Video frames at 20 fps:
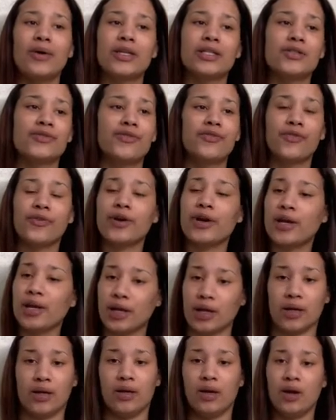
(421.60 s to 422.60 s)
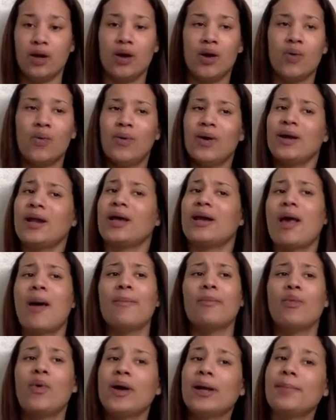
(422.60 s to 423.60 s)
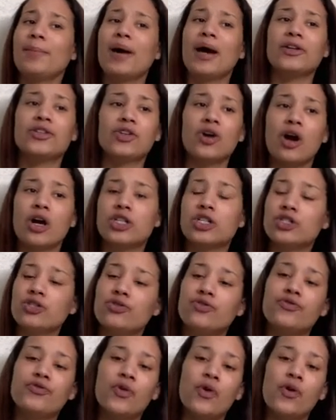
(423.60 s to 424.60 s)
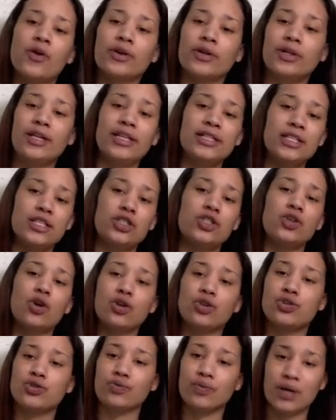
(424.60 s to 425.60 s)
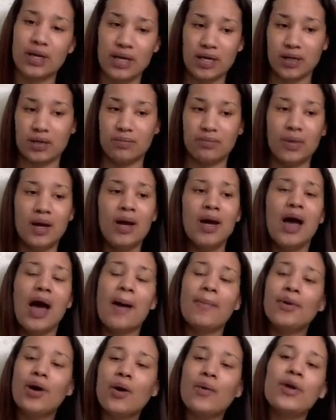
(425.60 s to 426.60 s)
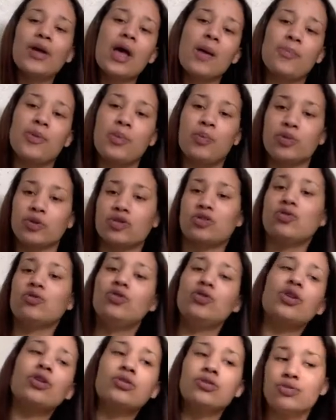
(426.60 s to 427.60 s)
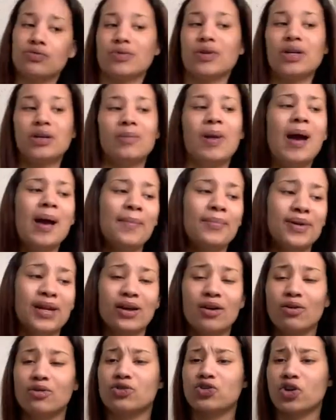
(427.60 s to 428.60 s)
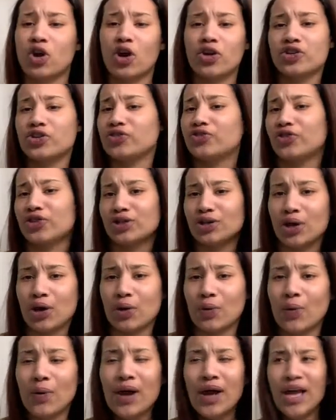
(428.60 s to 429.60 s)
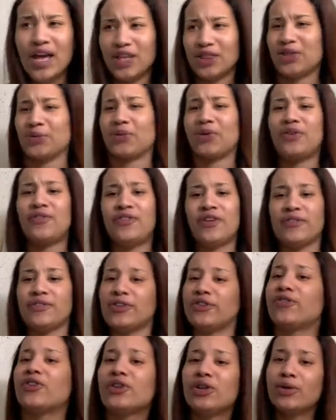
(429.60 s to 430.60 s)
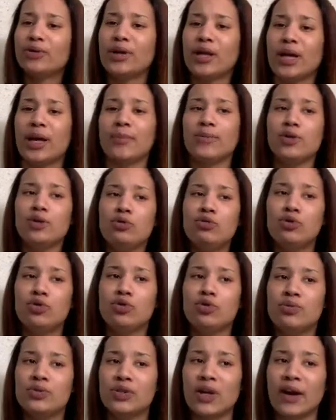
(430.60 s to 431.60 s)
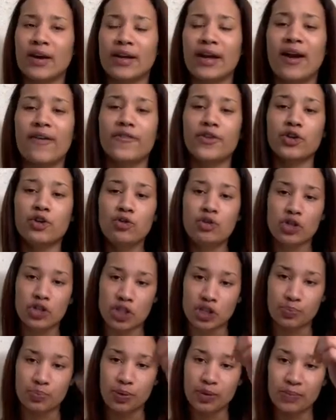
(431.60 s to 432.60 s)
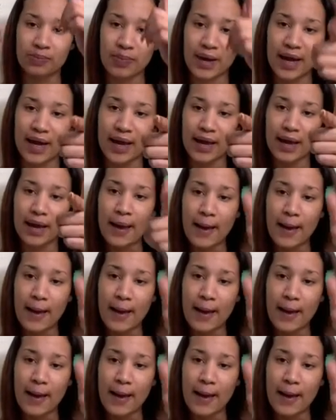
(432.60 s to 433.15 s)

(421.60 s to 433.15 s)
it's free. What am I charging you for? And this is your dream. I'm gonna help you pursue your dream. I'm not gonna charge you for no $350 for no damn YouTube shout out for you to just put my